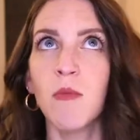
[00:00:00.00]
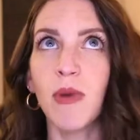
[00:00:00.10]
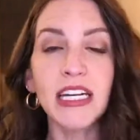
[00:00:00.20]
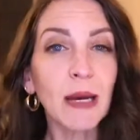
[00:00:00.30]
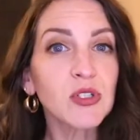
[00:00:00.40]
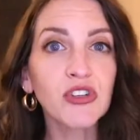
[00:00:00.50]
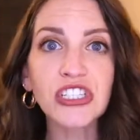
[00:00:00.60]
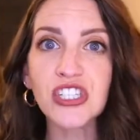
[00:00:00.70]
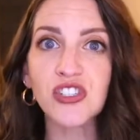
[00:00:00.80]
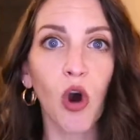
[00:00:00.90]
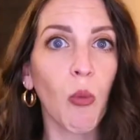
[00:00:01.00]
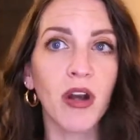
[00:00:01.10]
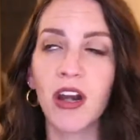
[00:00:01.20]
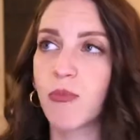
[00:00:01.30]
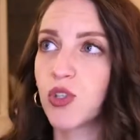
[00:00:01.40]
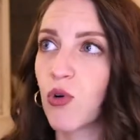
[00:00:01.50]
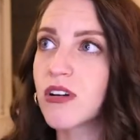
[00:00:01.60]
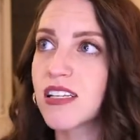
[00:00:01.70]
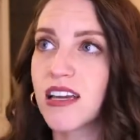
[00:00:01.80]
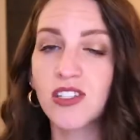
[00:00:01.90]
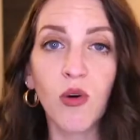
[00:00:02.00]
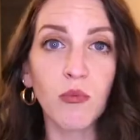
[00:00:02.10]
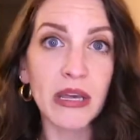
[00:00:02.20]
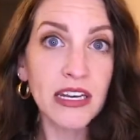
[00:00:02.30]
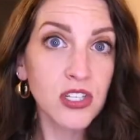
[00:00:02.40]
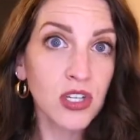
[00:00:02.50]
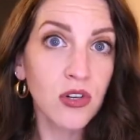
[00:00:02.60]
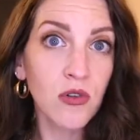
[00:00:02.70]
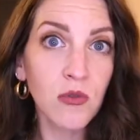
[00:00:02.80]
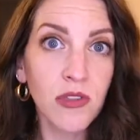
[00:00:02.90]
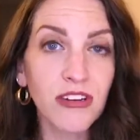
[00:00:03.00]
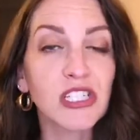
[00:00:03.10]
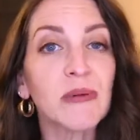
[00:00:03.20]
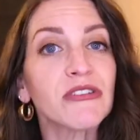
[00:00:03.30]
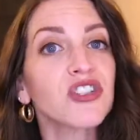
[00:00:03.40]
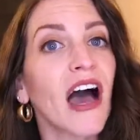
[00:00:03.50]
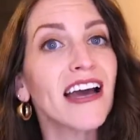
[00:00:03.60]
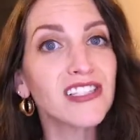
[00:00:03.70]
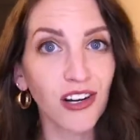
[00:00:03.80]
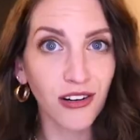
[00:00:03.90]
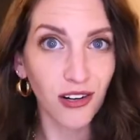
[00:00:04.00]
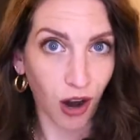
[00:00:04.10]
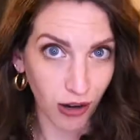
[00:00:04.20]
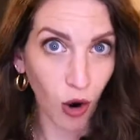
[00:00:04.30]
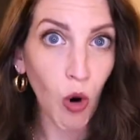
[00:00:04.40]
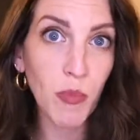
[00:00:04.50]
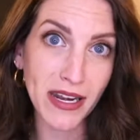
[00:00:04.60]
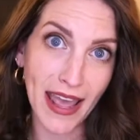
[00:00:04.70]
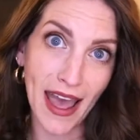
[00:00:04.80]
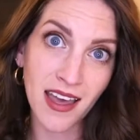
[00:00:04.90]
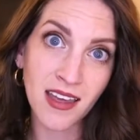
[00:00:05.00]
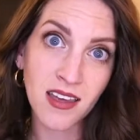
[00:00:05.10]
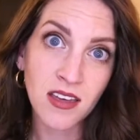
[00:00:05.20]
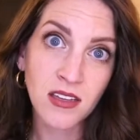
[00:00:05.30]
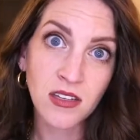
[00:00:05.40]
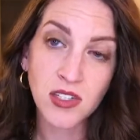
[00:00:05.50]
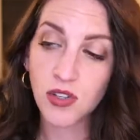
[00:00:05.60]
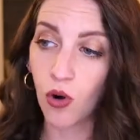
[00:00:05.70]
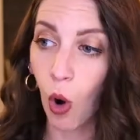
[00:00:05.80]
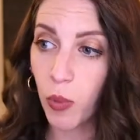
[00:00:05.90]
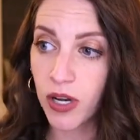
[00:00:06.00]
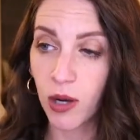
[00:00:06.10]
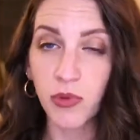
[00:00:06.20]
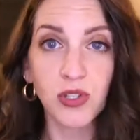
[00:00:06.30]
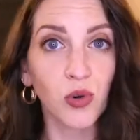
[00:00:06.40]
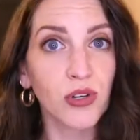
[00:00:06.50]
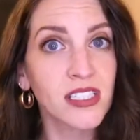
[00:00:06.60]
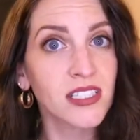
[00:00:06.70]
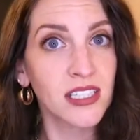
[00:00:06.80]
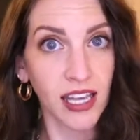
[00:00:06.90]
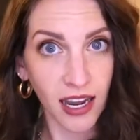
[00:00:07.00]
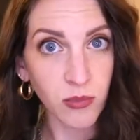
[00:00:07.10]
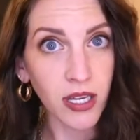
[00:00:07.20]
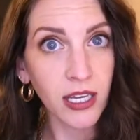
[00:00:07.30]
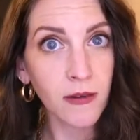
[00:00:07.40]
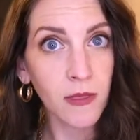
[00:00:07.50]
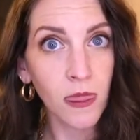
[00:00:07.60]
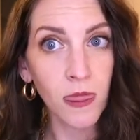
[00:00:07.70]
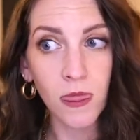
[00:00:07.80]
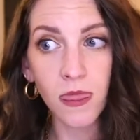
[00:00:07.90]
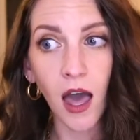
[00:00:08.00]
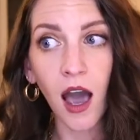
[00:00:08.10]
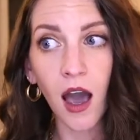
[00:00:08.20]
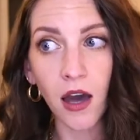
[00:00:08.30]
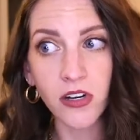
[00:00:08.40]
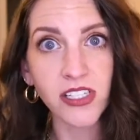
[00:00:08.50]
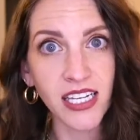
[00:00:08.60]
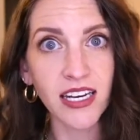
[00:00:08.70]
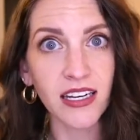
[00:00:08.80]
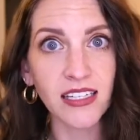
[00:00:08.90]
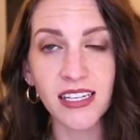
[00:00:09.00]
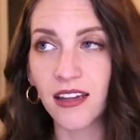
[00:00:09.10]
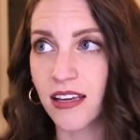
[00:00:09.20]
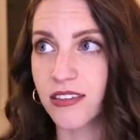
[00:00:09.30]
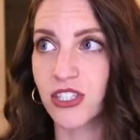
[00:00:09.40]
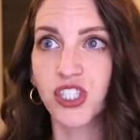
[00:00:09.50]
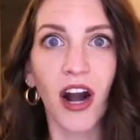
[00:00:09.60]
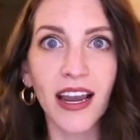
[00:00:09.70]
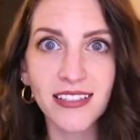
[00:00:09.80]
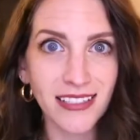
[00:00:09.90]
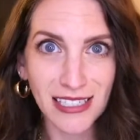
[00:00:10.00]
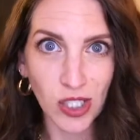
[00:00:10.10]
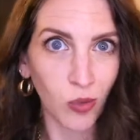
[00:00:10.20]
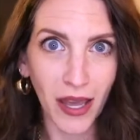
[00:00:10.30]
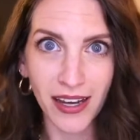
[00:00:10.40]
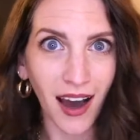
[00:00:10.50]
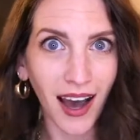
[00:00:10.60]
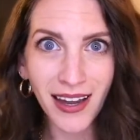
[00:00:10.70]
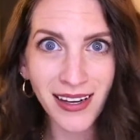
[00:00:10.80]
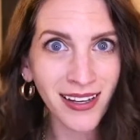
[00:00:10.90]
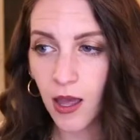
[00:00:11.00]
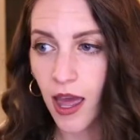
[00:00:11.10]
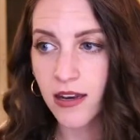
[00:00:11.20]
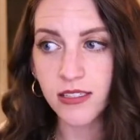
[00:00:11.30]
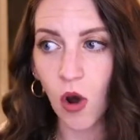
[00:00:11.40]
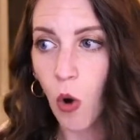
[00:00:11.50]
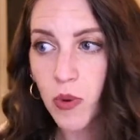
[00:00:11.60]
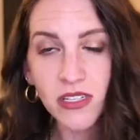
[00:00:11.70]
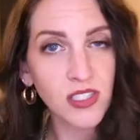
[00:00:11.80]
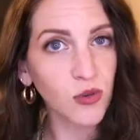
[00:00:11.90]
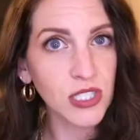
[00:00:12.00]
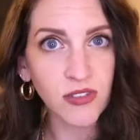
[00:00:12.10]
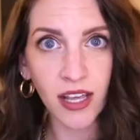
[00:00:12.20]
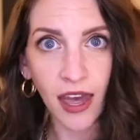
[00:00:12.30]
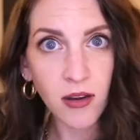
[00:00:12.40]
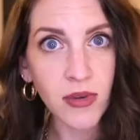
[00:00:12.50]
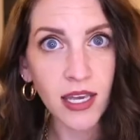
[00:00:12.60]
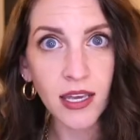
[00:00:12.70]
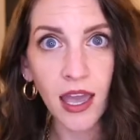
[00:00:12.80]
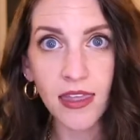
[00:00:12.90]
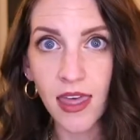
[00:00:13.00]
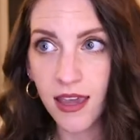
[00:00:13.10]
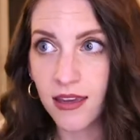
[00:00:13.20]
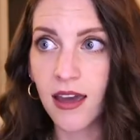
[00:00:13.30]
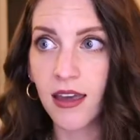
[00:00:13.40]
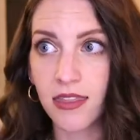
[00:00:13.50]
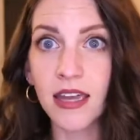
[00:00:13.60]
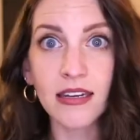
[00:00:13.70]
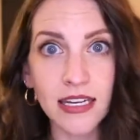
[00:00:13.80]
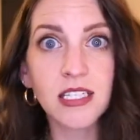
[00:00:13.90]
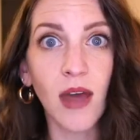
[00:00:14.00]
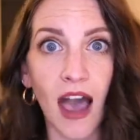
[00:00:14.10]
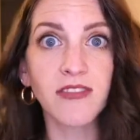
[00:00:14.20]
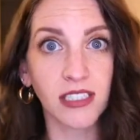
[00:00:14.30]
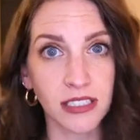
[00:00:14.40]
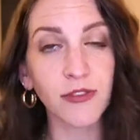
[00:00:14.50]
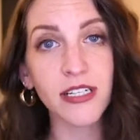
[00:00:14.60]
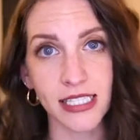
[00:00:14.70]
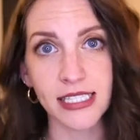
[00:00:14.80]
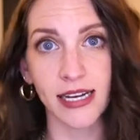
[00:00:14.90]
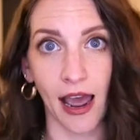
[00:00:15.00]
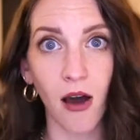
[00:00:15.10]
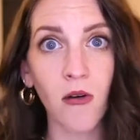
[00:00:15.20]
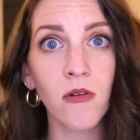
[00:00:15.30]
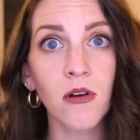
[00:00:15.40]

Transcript: many times christians are opening up doors and they don't mean to their spiritual eyes aren't aren't open yet so they're opening up the doors to the enemy not understanding. It's not like they're trying to disobey God and open doors for the enemy and they could they need to have deliverance now.